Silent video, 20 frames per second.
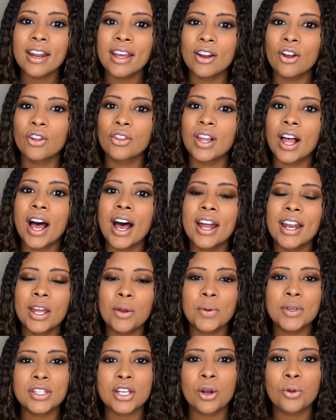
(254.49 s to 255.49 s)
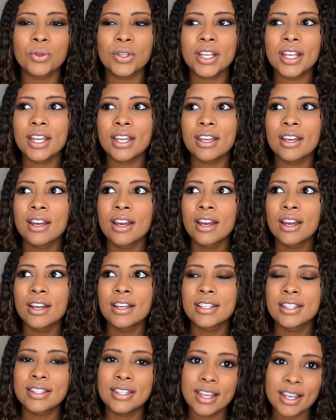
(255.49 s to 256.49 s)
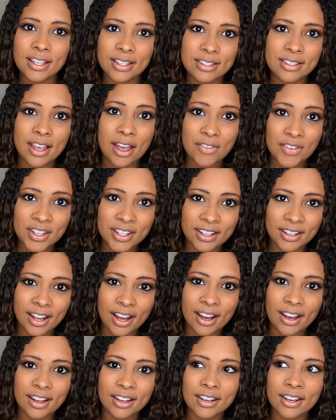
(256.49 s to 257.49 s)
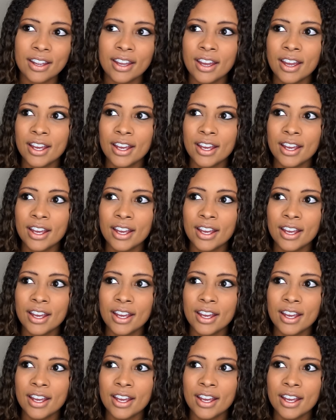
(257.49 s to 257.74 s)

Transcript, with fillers: and online it was only $6.79.